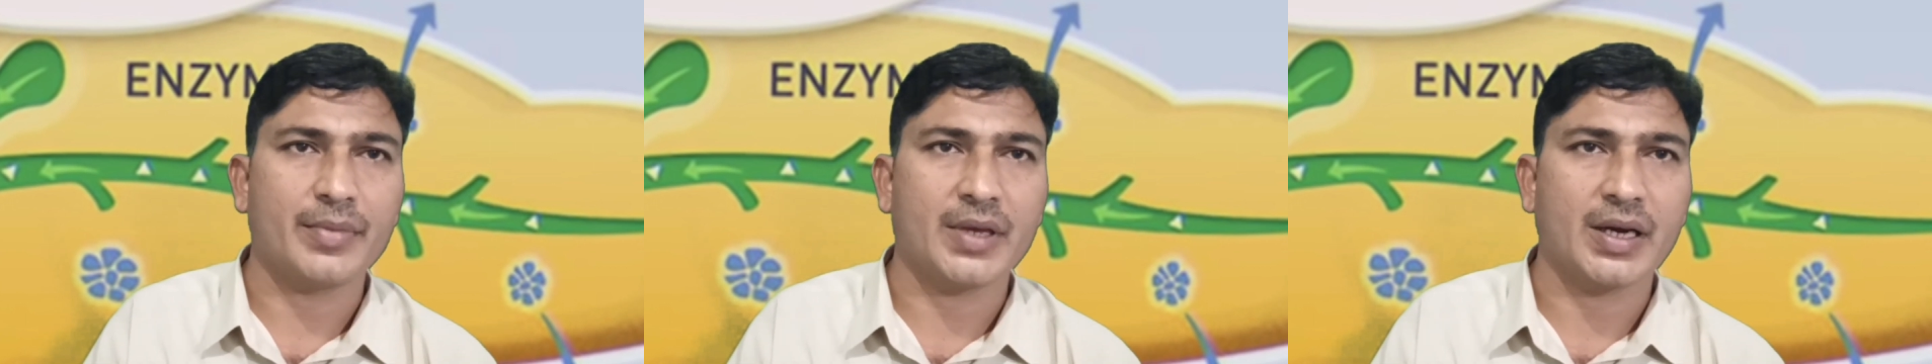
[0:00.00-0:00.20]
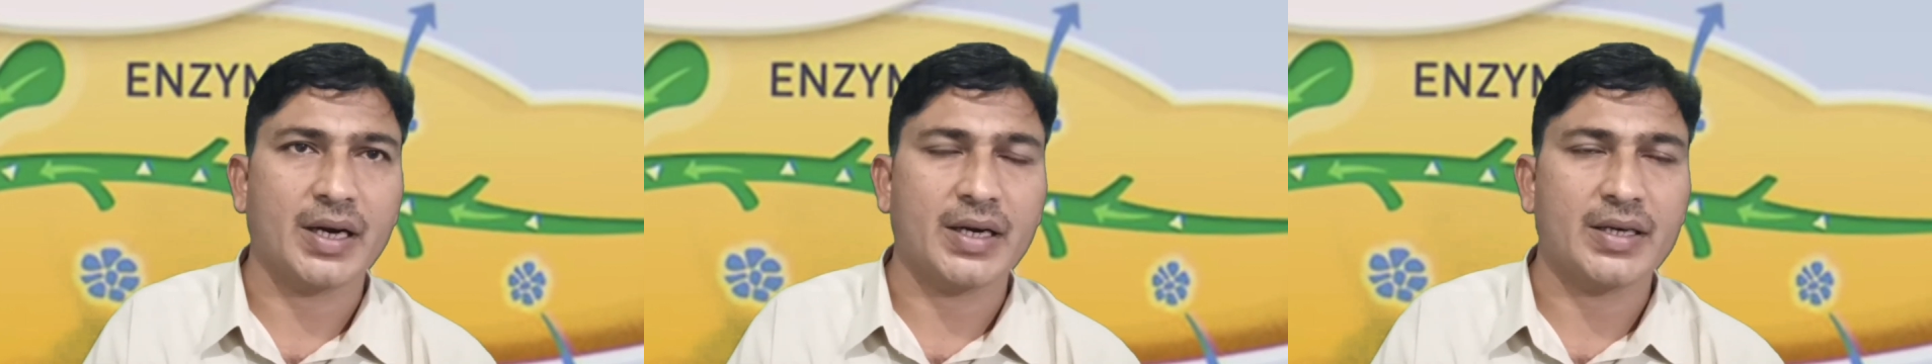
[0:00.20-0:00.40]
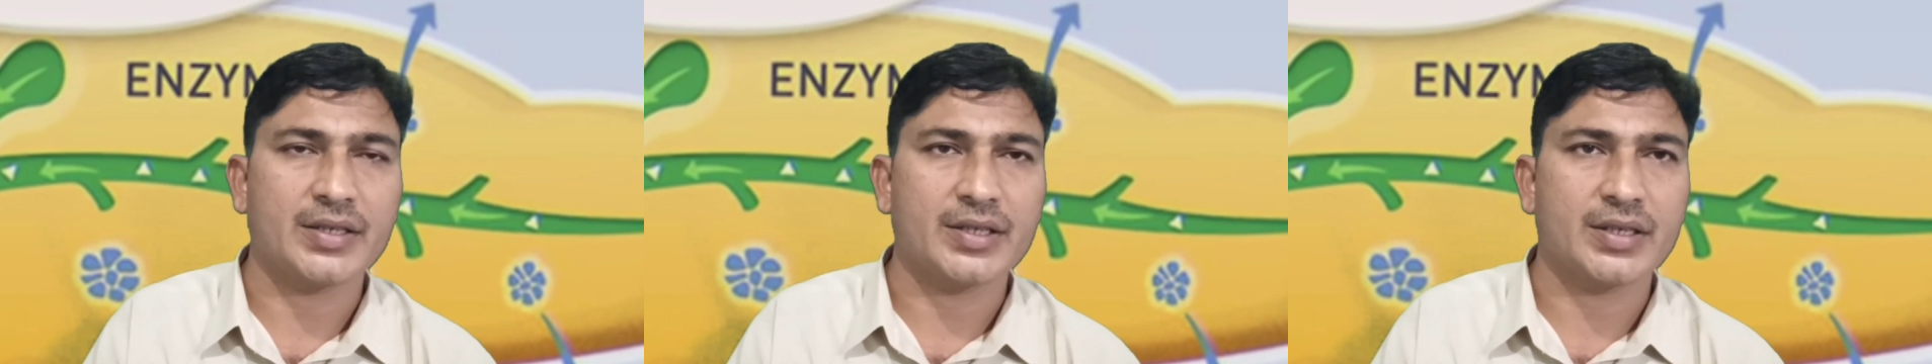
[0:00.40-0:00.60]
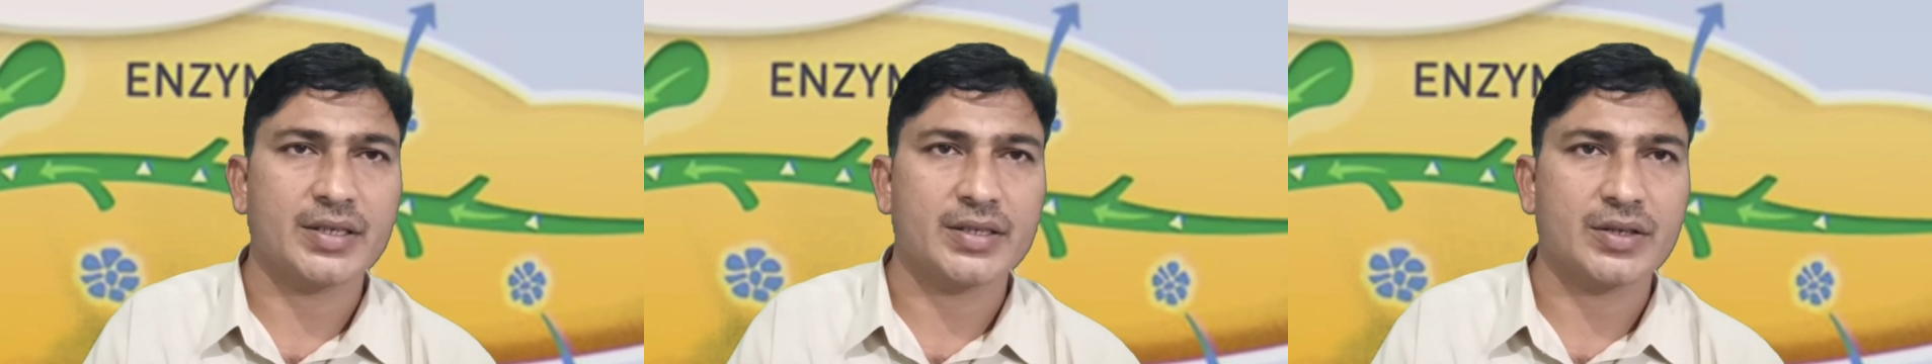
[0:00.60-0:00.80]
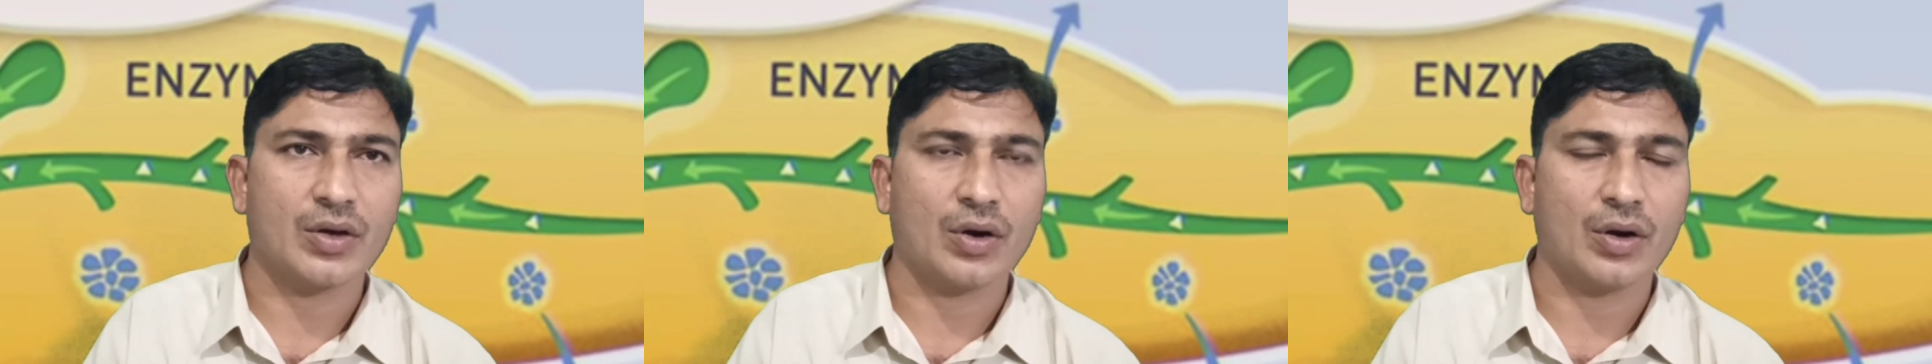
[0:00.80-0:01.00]
period of
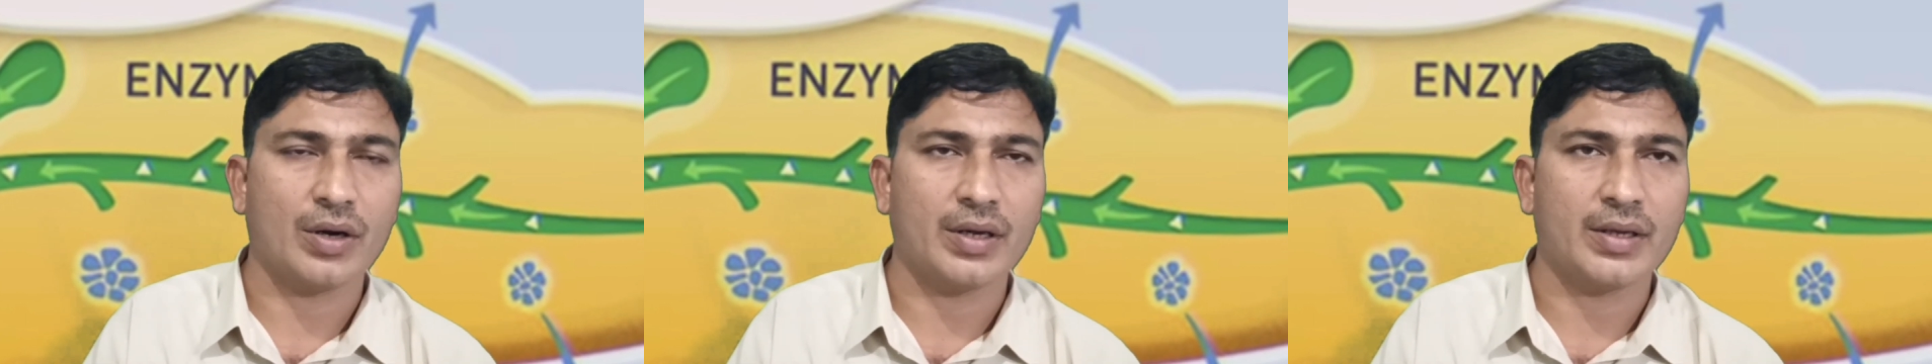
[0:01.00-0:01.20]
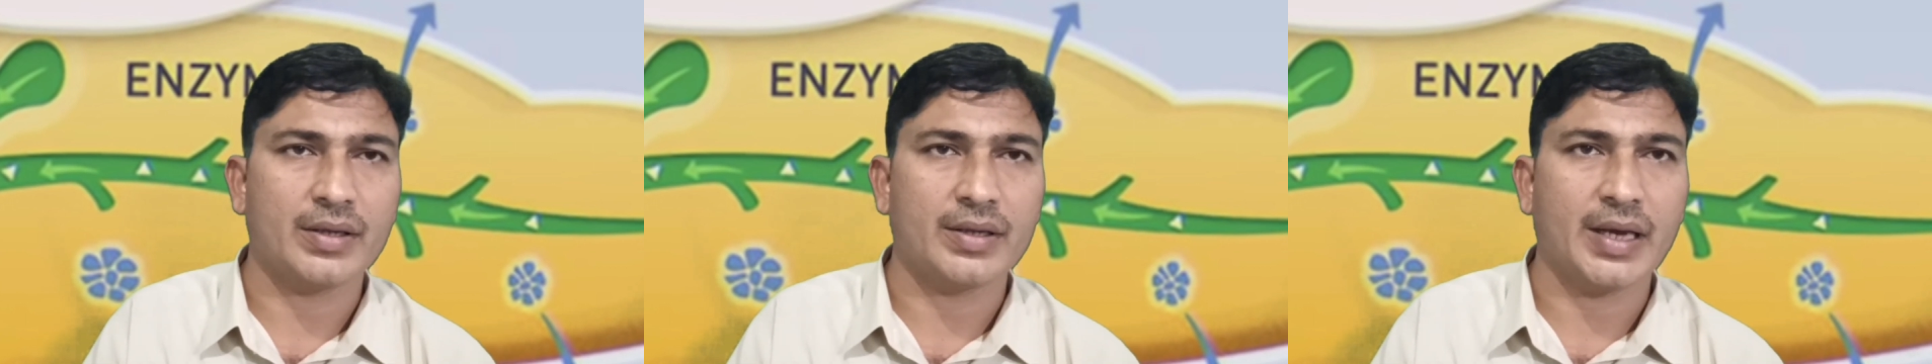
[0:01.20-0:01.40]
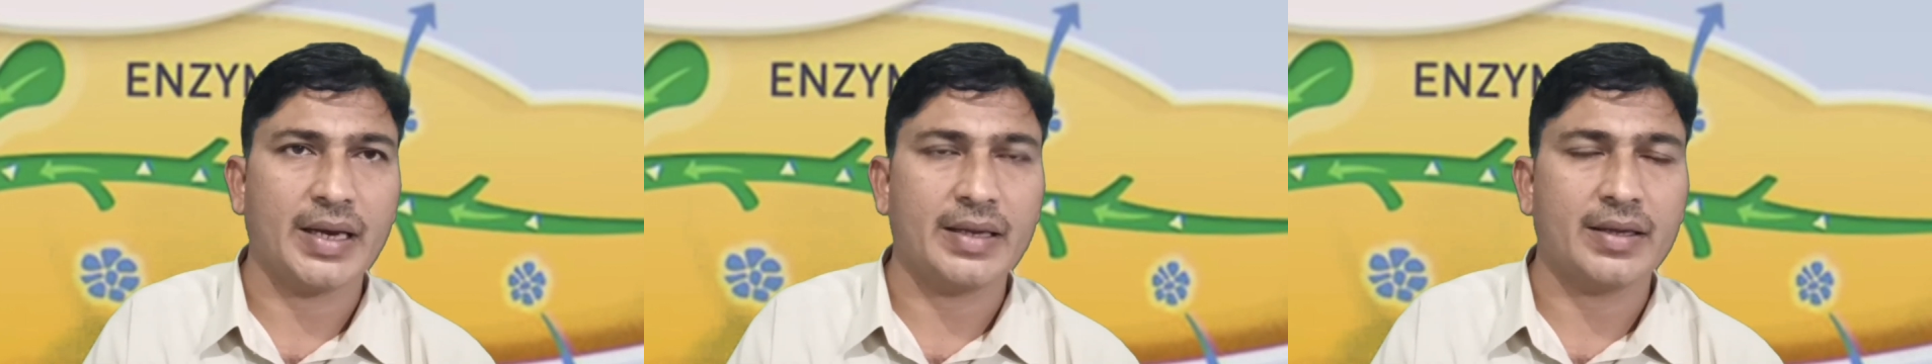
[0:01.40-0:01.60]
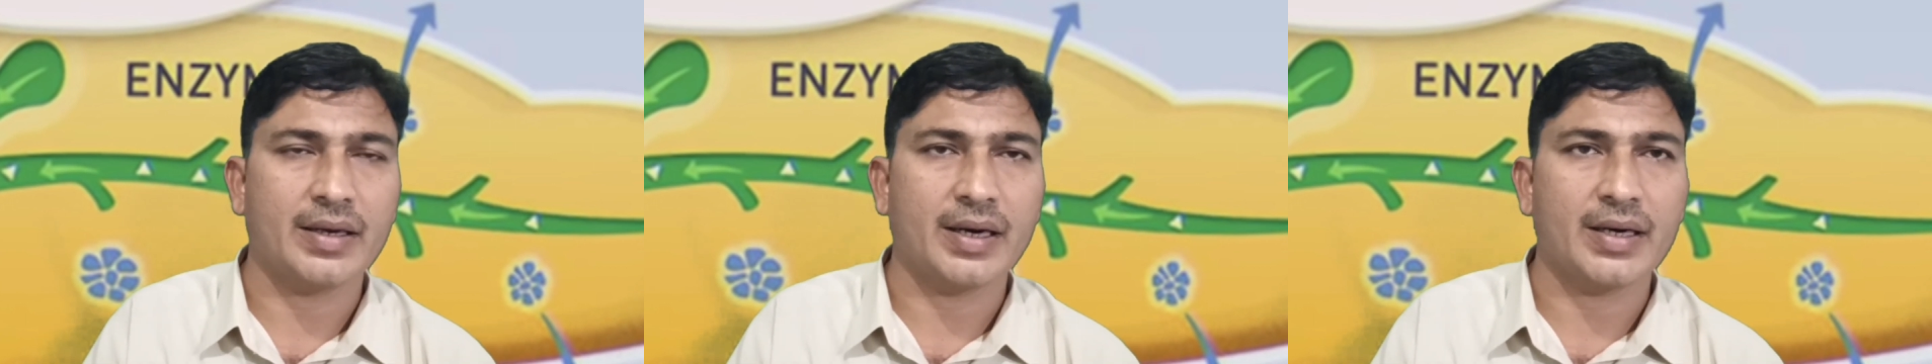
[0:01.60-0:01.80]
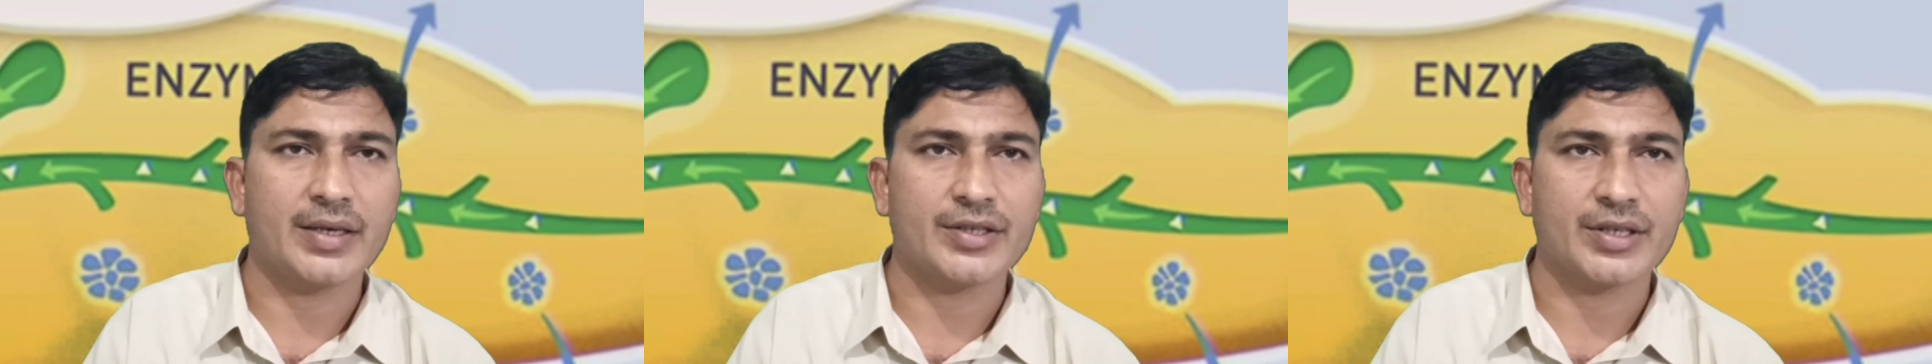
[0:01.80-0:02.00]
time, the condition is
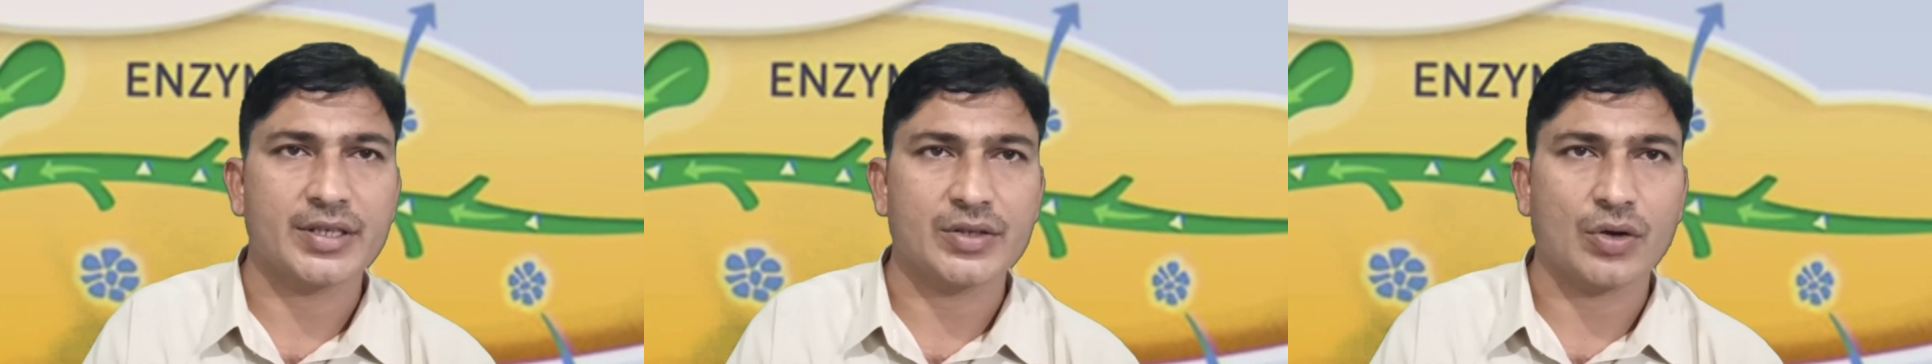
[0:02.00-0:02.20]
called